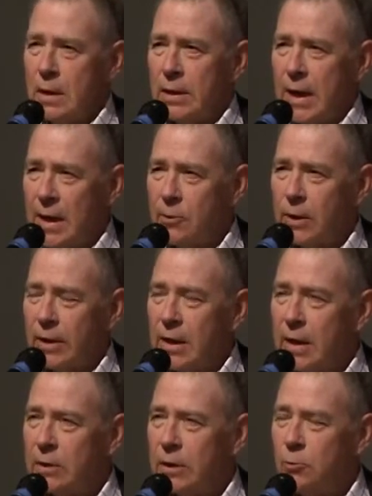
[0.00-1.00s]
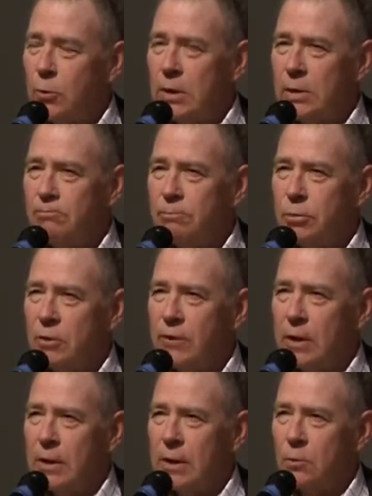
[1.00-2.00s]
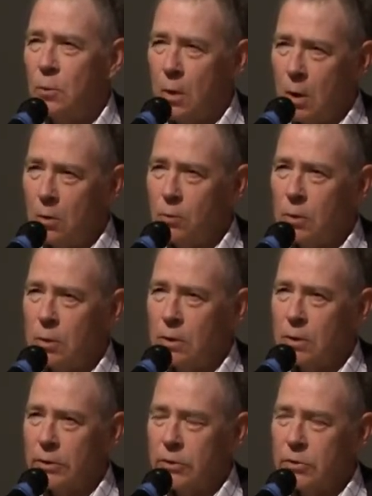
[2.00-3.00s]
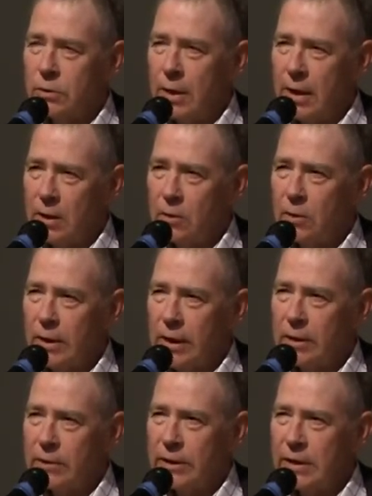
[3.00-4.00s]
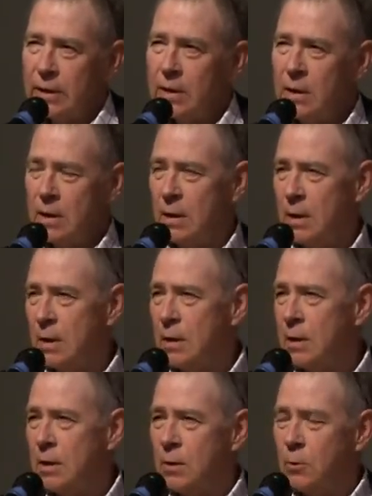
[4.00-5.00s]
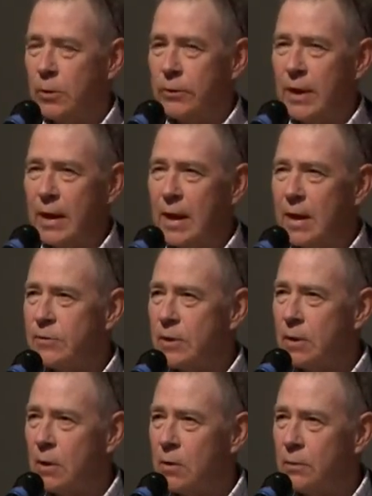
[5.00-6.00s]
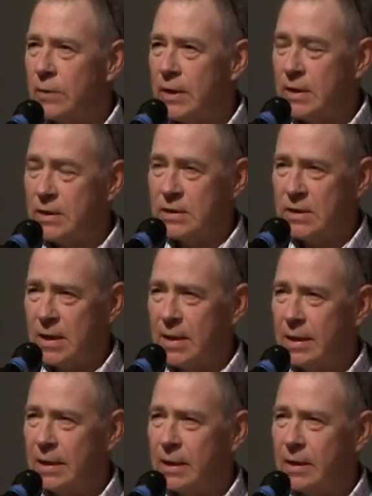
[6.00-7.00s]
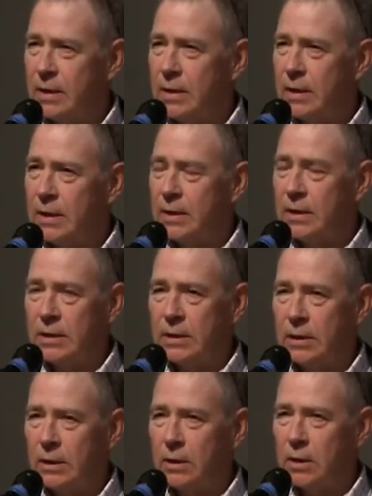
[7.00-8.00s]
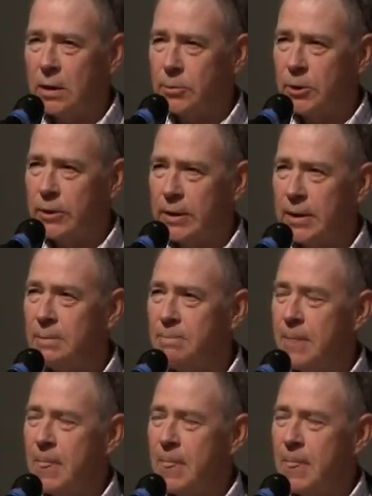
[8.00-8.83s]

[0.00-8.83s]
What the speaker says: and Howard County. We provide raw water to Carroll County, where they have their own intake in Liberty.